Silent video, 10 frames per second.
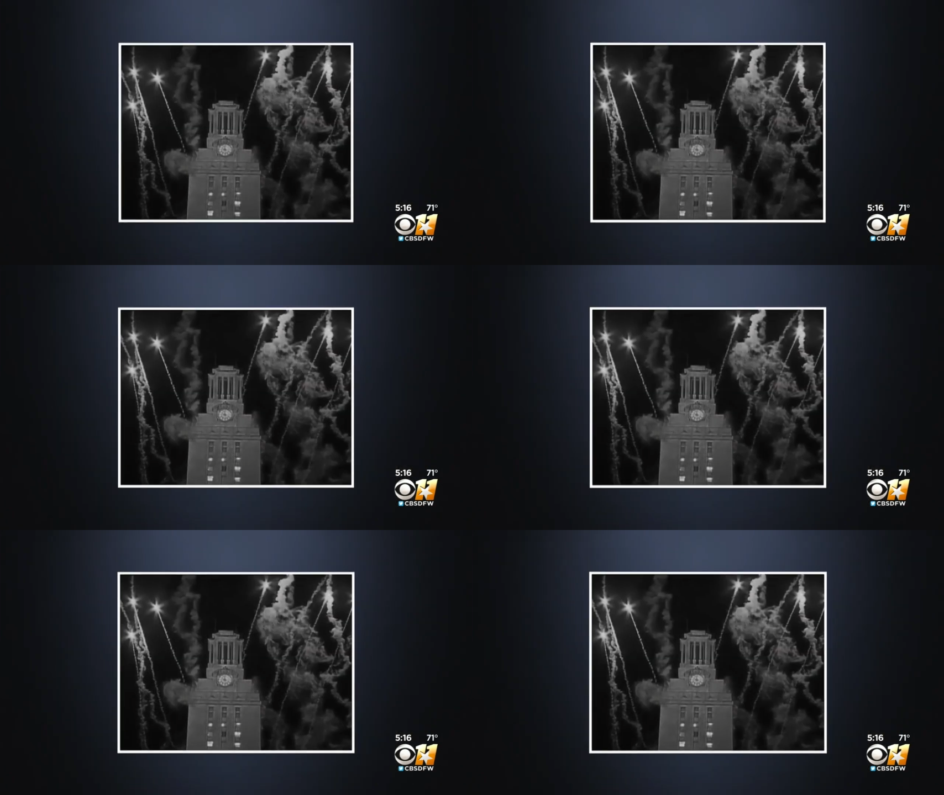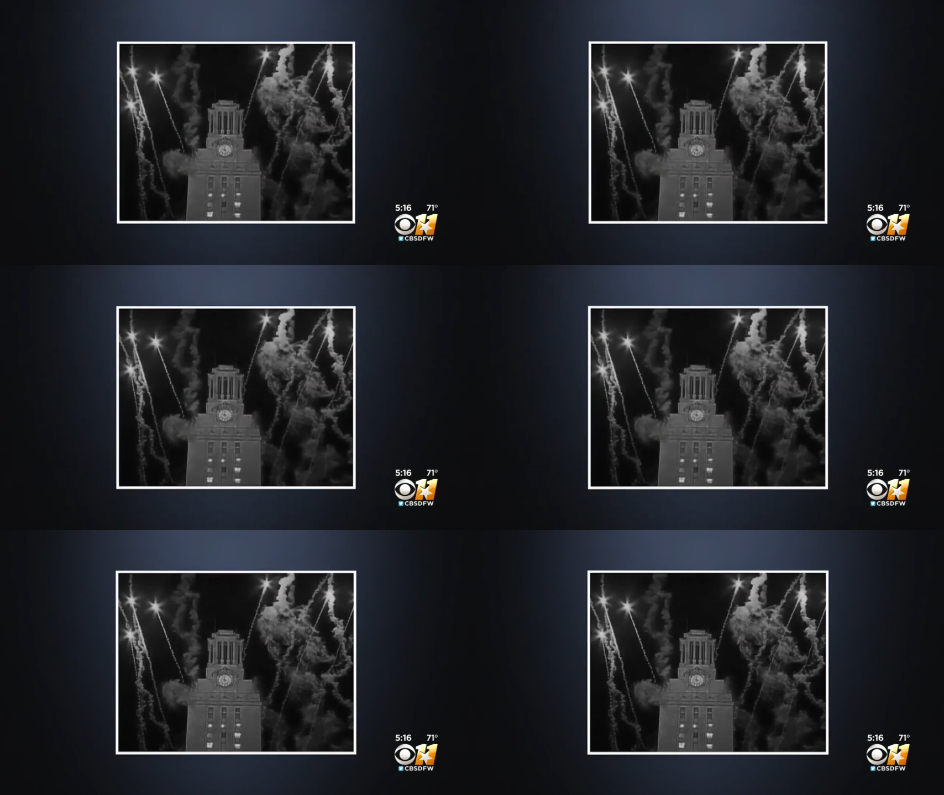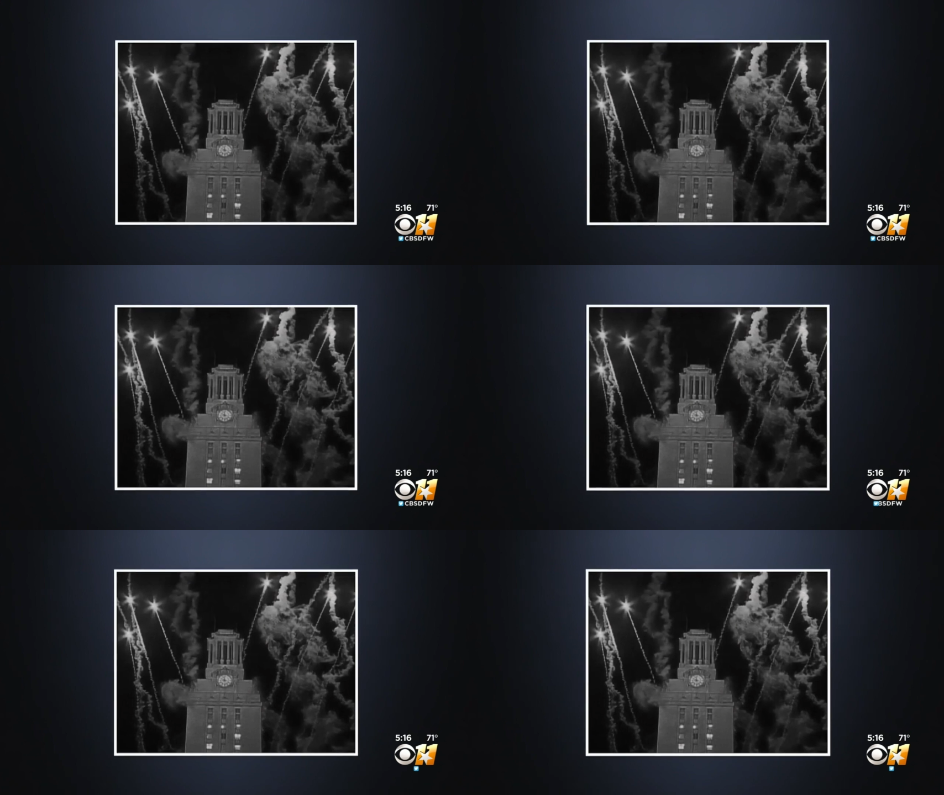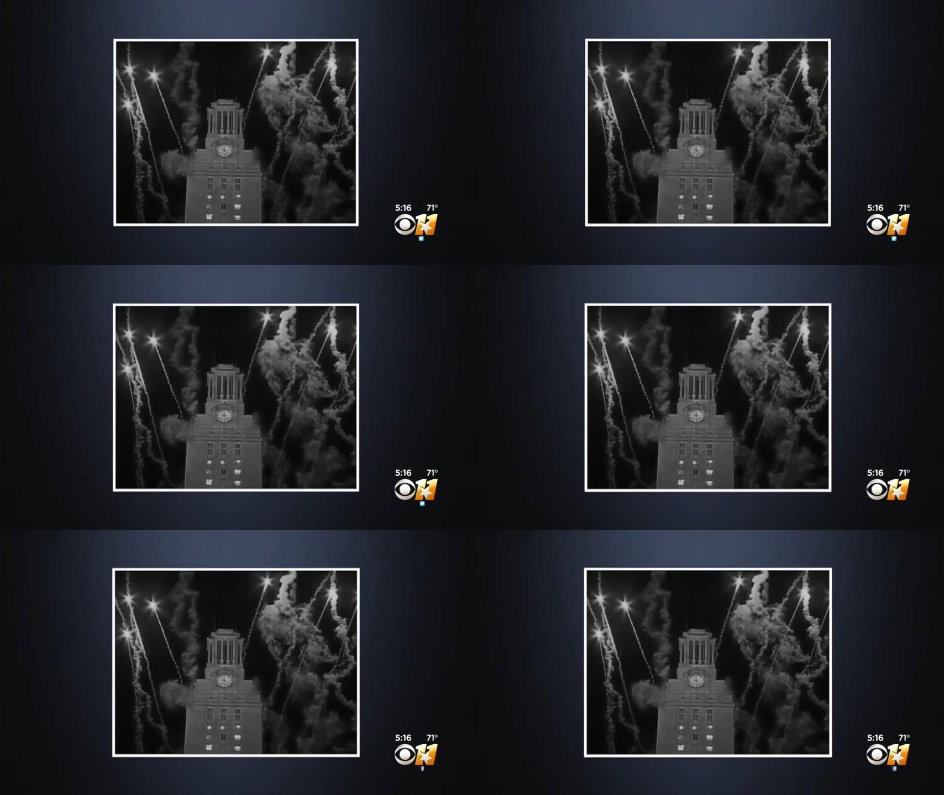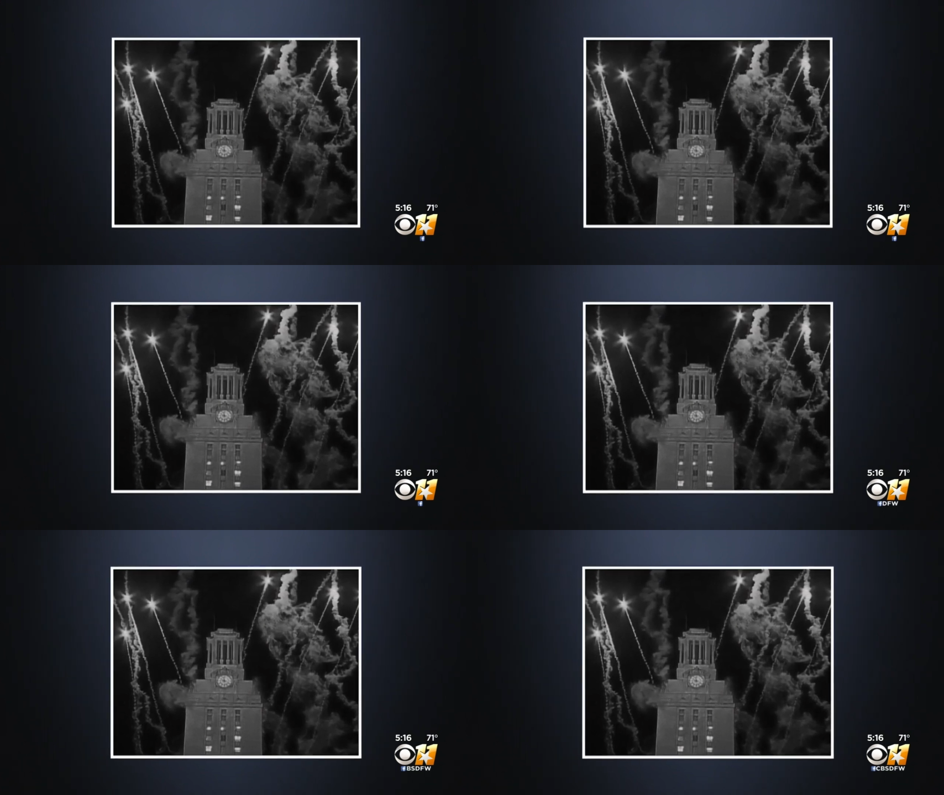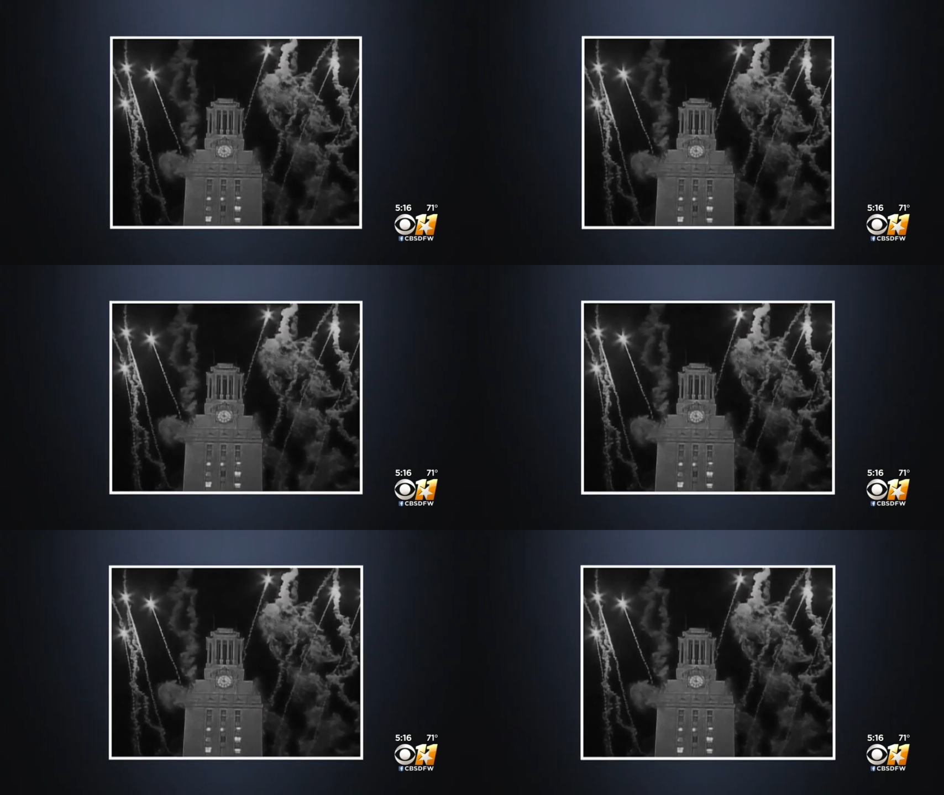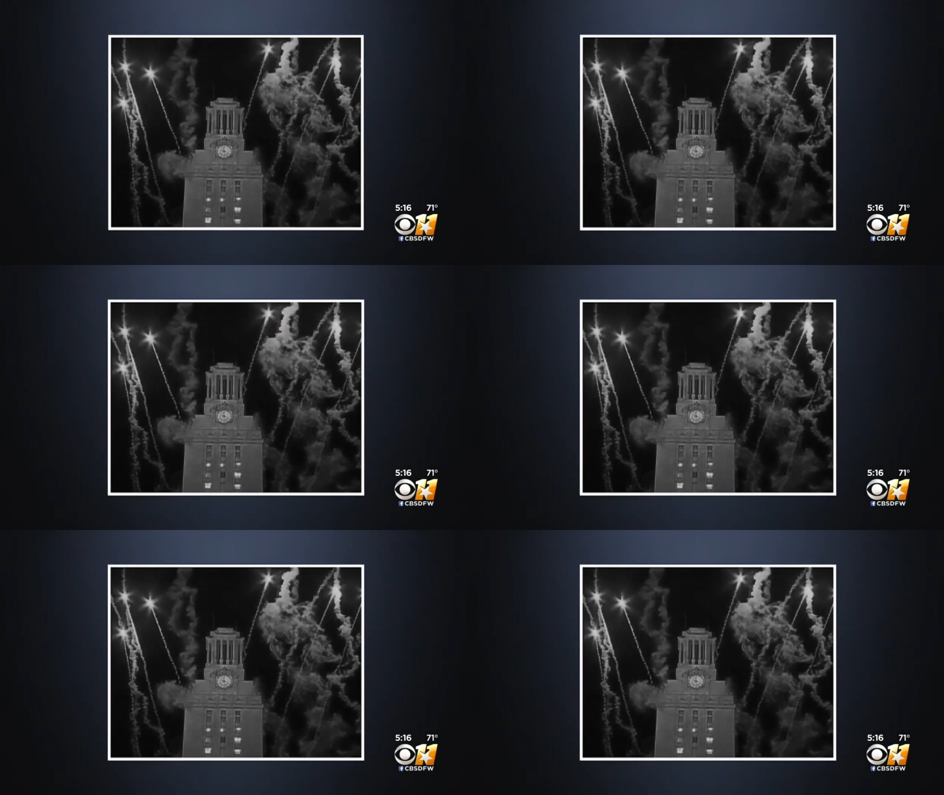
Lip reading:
No face is visible, so there are no lips to read.